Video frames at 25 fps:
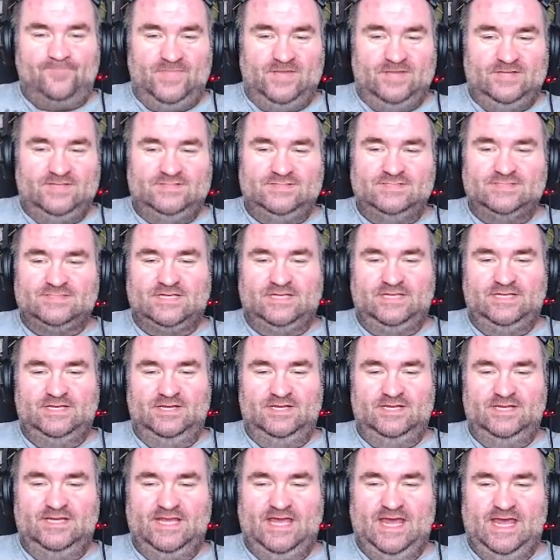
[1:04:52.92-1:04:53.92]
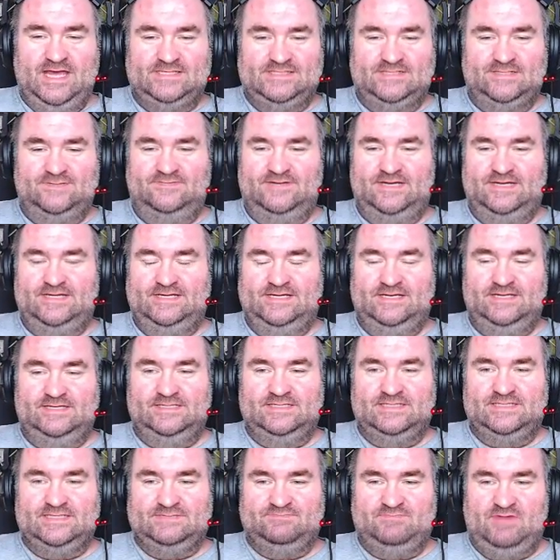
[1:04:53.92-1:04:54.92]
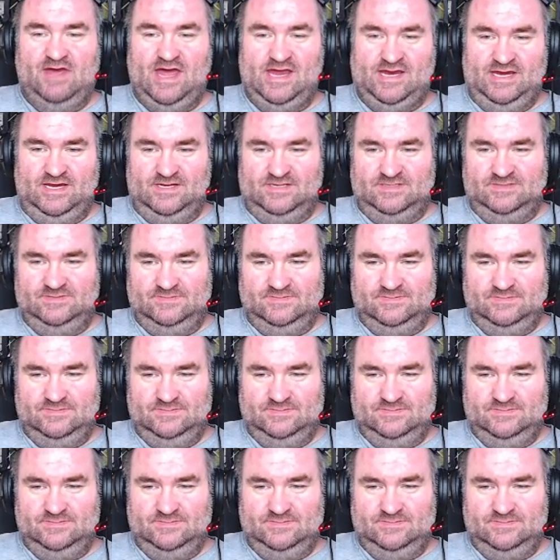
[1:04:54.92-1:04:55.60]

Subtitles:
This is clearly Castlevania inspired.